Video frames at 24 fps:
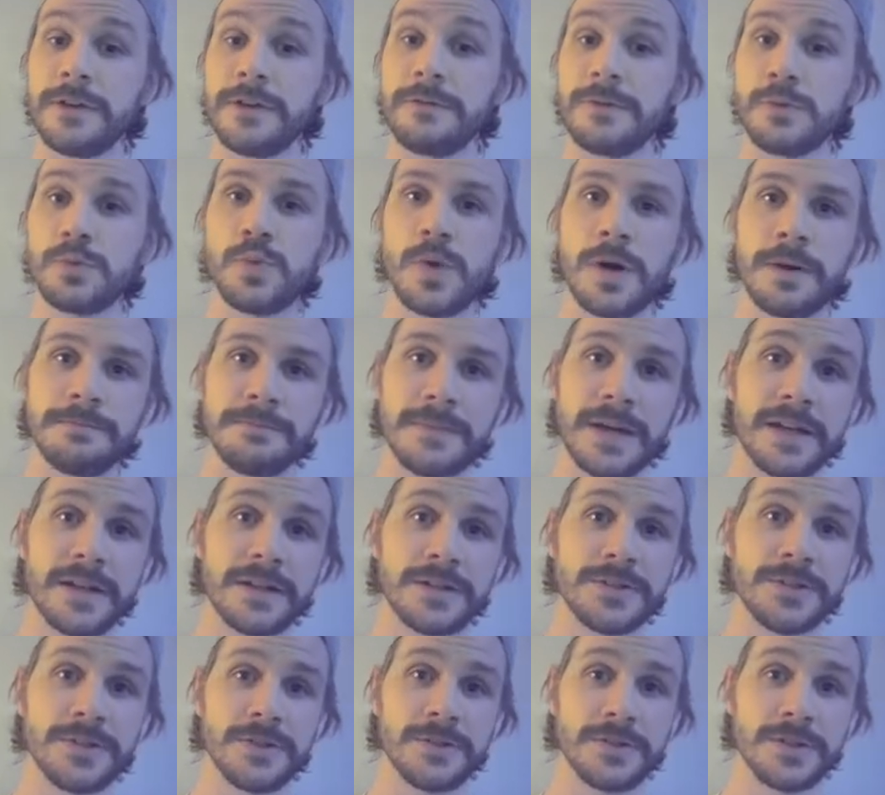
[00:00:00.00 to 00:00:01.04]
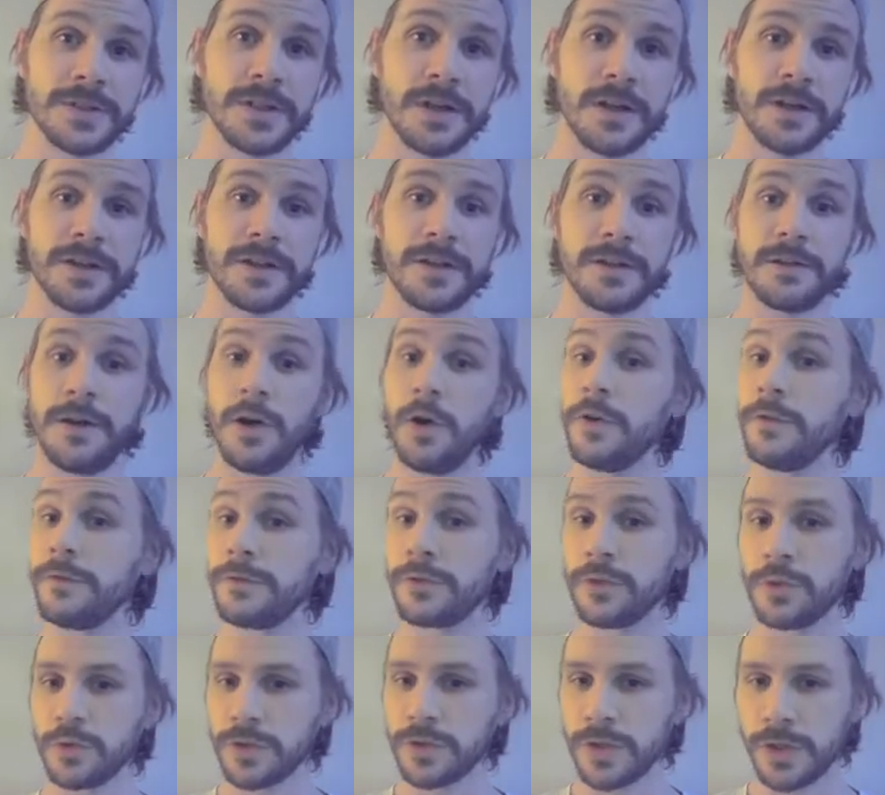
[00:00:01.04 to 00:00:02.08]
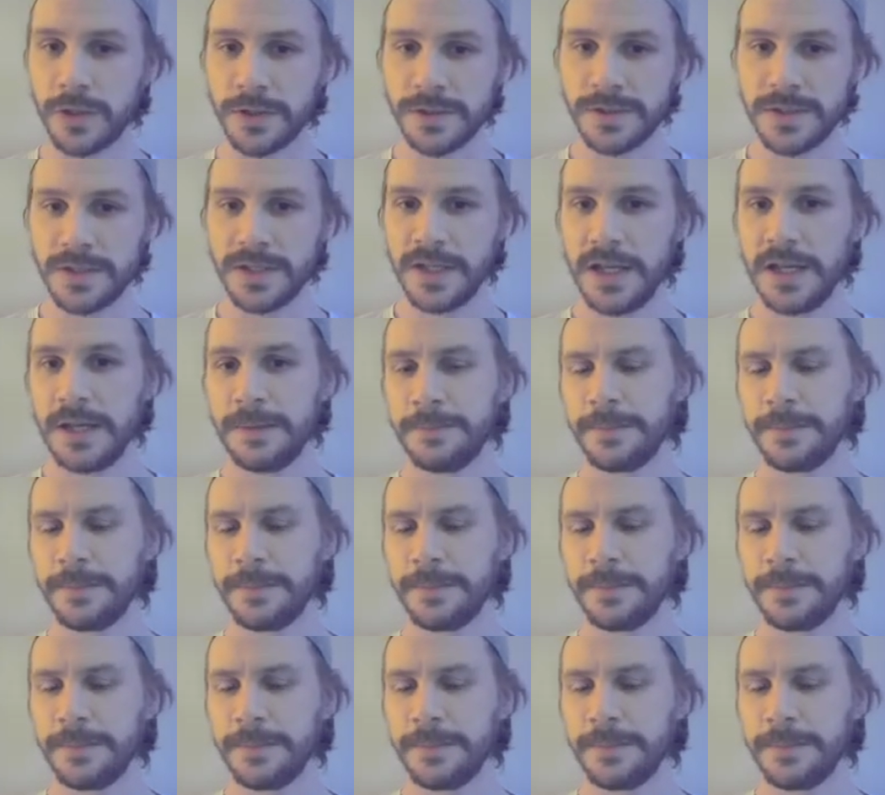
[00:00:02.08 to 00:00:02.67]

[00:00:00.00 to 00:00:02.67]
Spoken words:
of a 1 mana tutor card in overall cost.